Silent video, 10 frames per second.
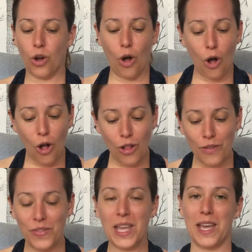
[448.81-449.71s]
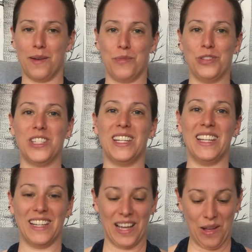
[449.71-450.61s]
all of the animals that he
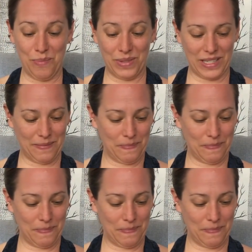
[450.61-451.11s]
had helped.